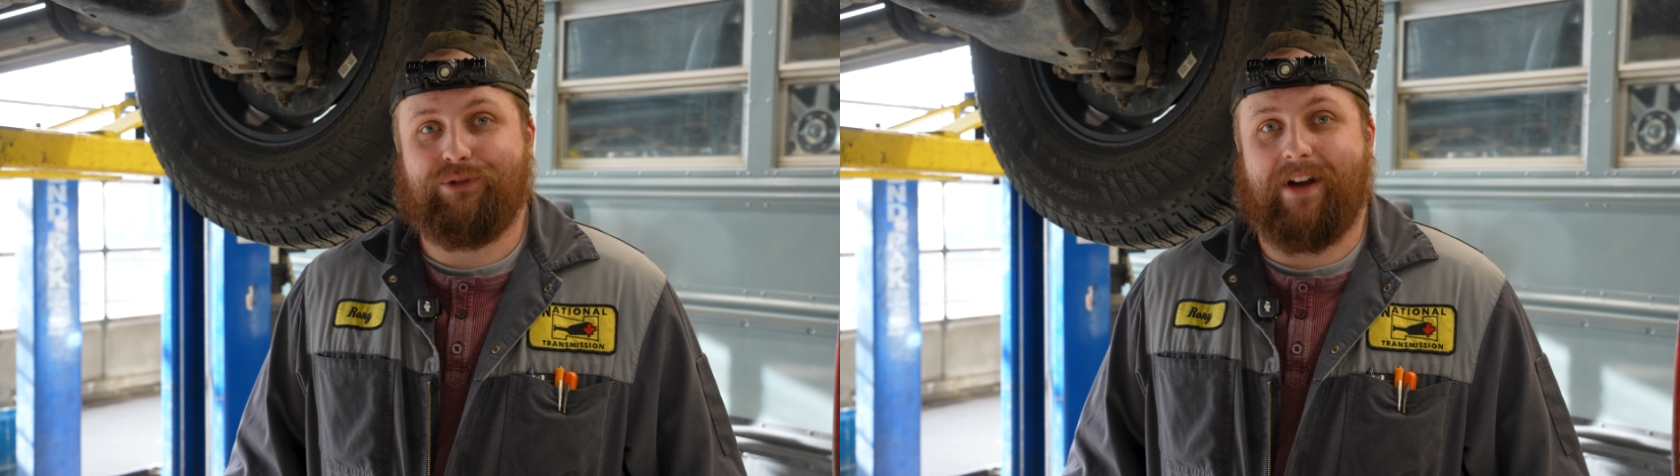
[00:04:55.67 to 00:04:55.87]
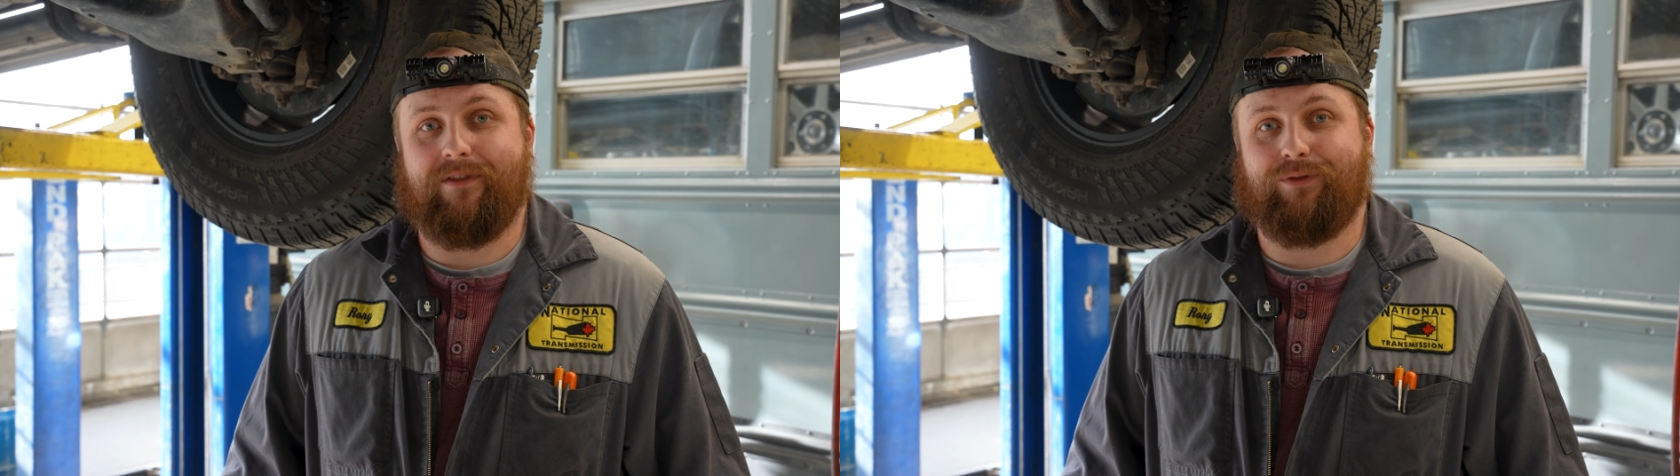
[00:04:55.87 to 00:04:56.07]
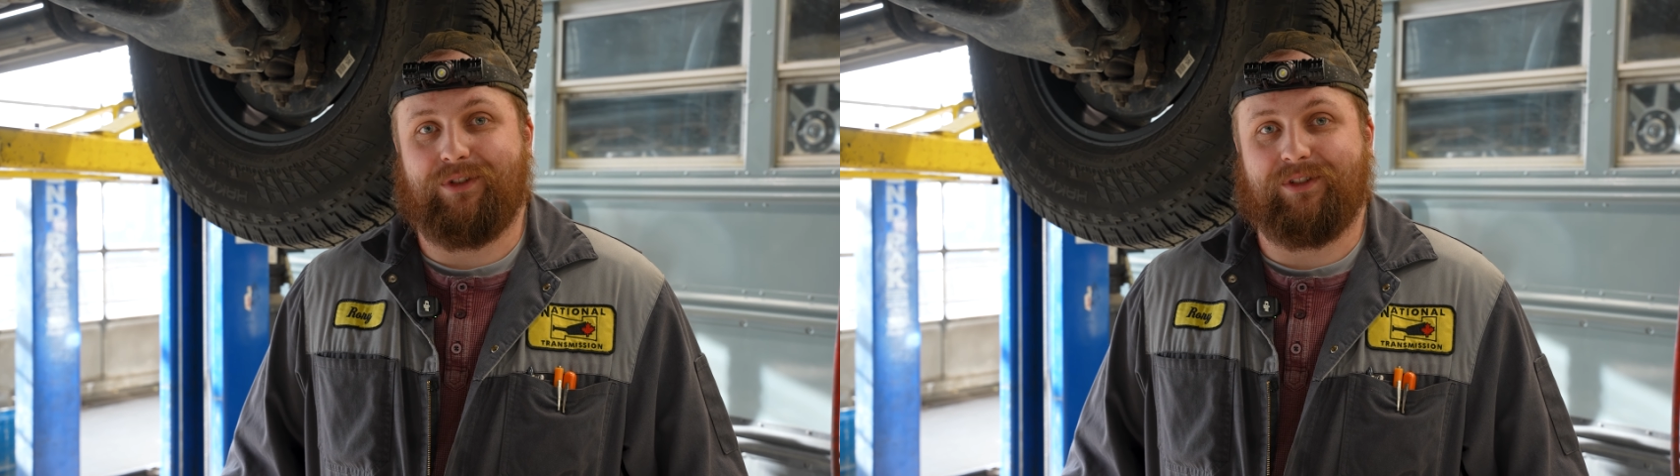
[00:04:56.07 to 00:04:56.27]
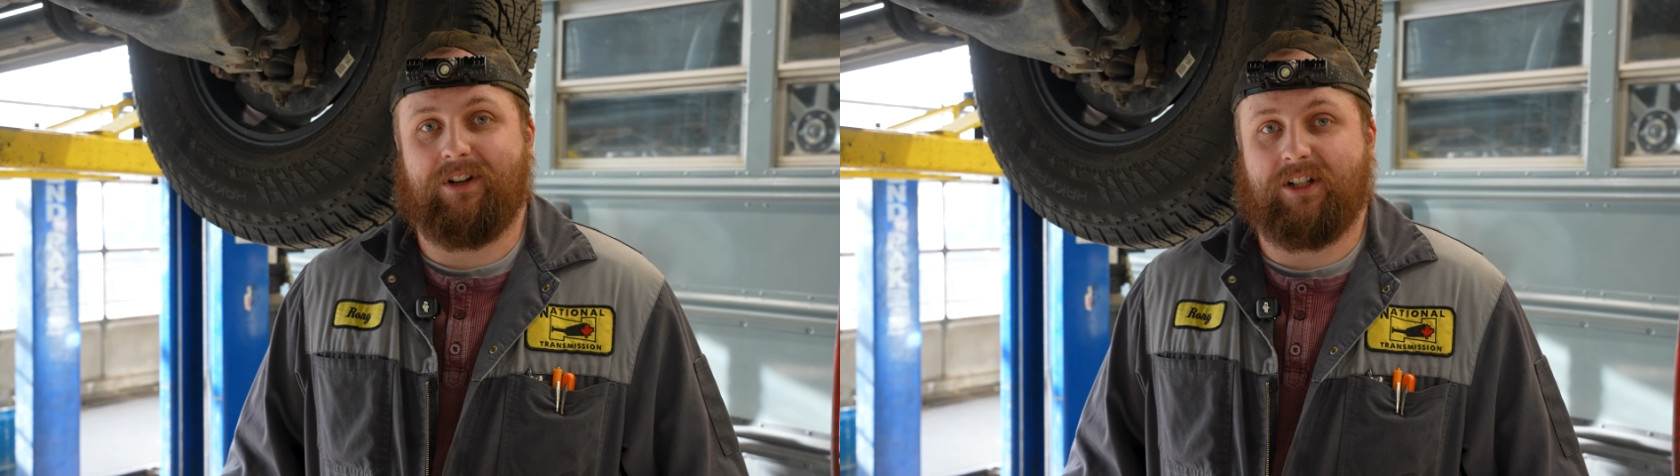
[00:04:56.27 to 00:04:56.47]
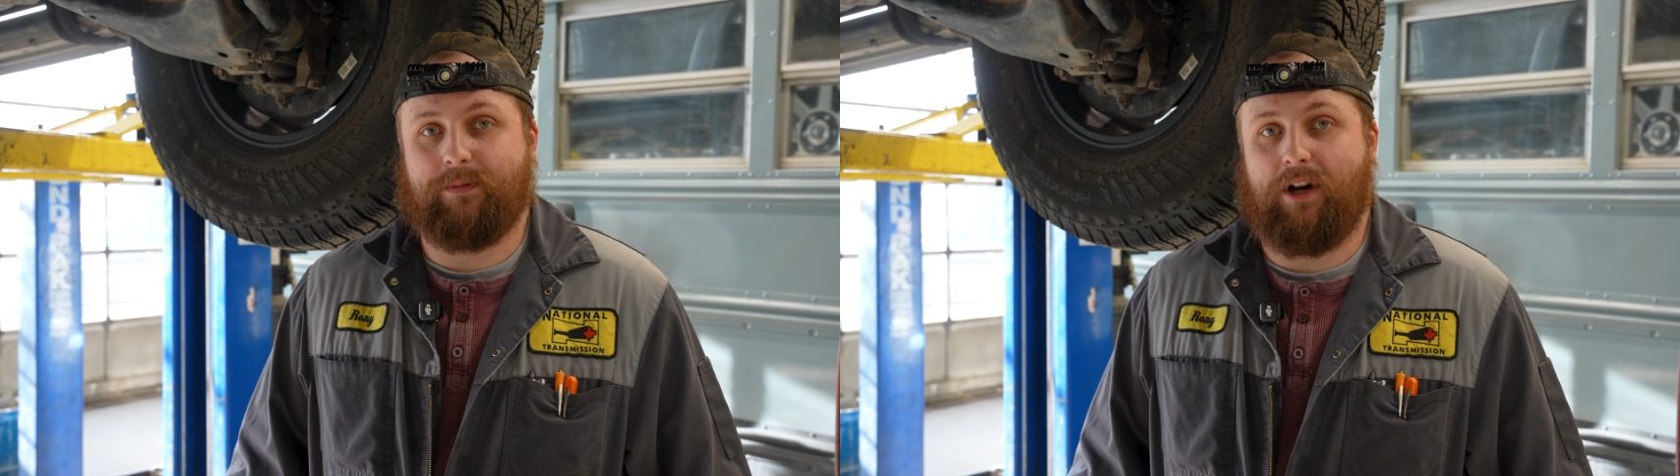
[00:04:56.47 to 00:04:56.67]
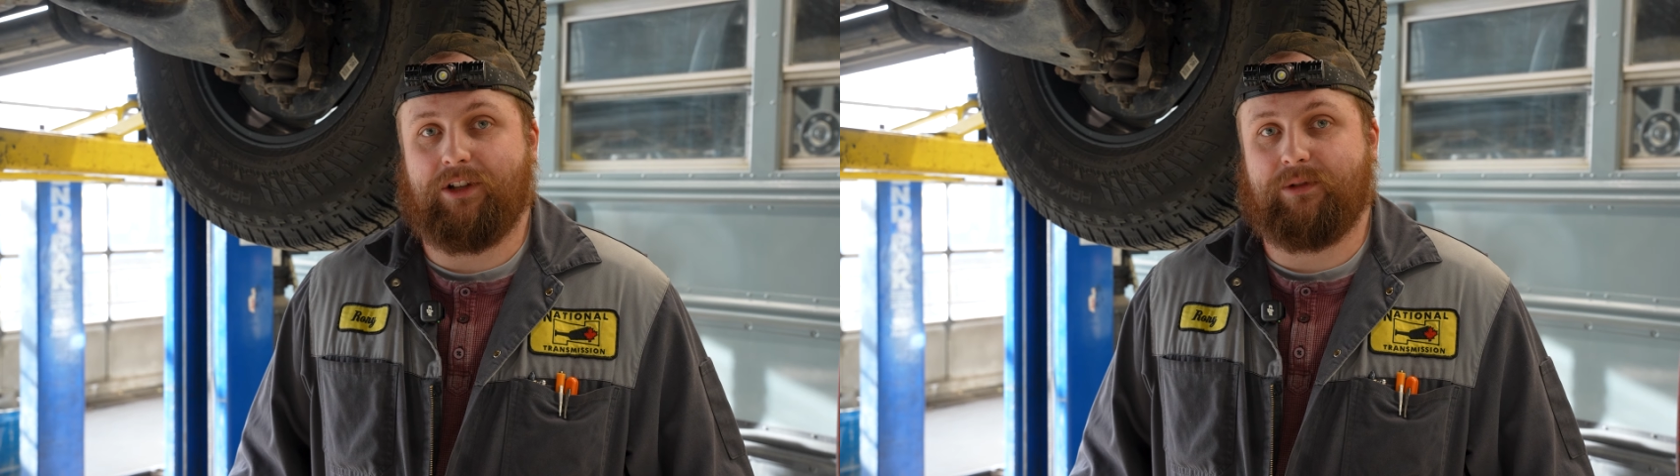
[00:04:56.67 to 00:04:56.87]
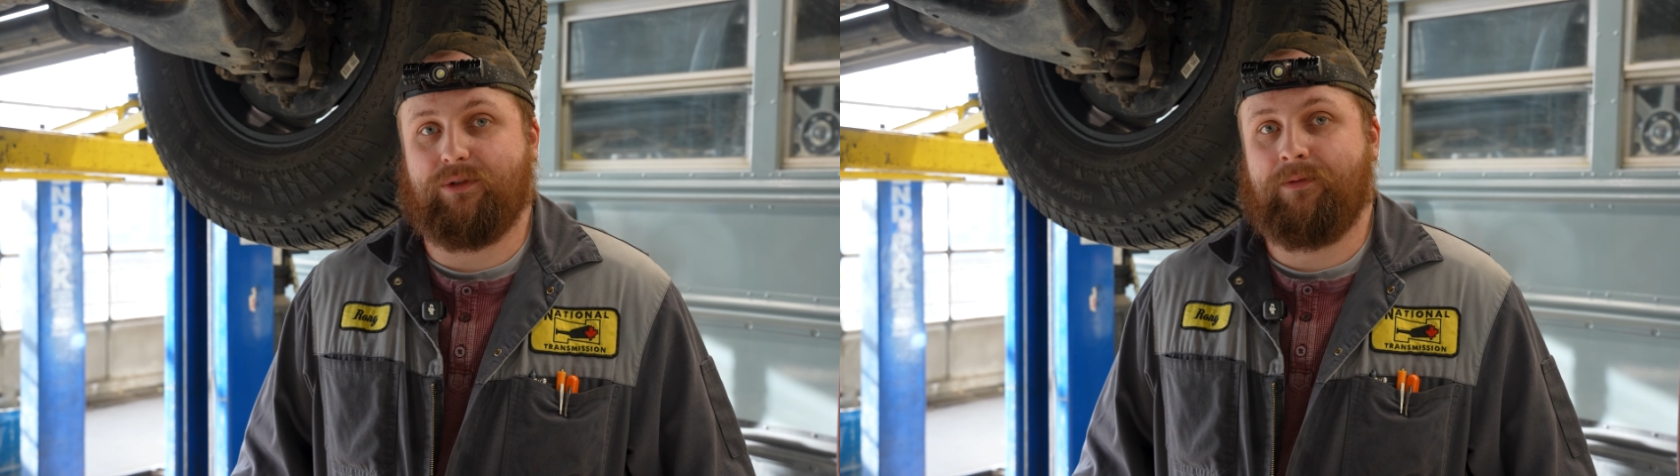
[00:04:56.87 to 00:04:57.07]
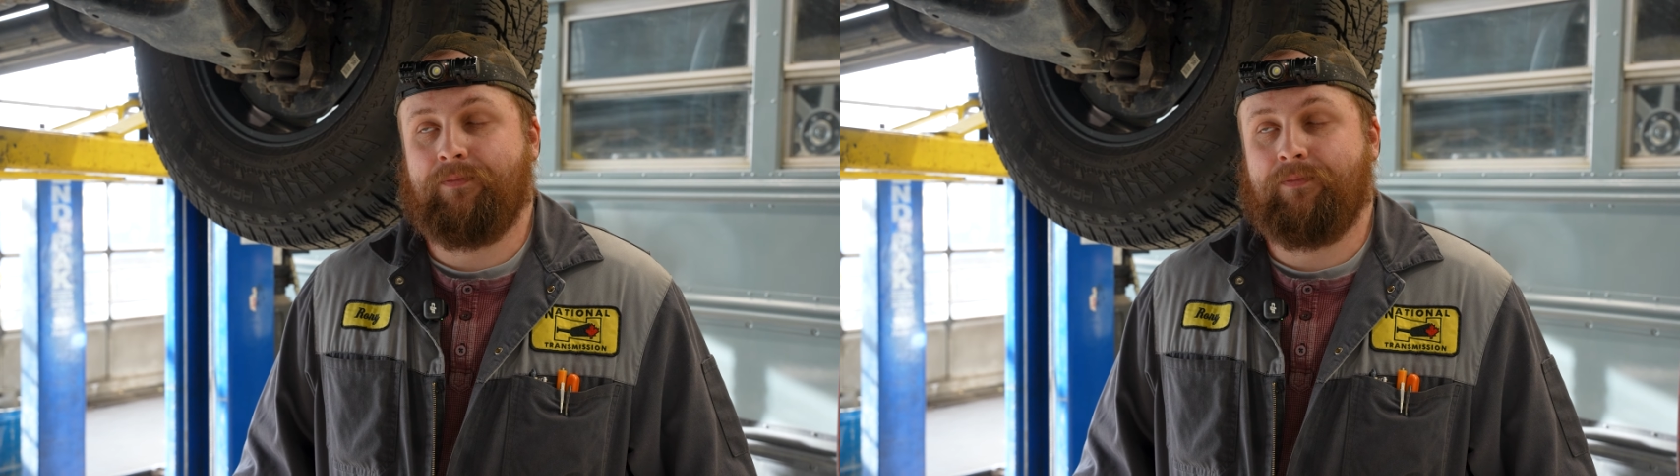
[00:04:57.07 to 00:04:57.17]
drive it for as long as possible.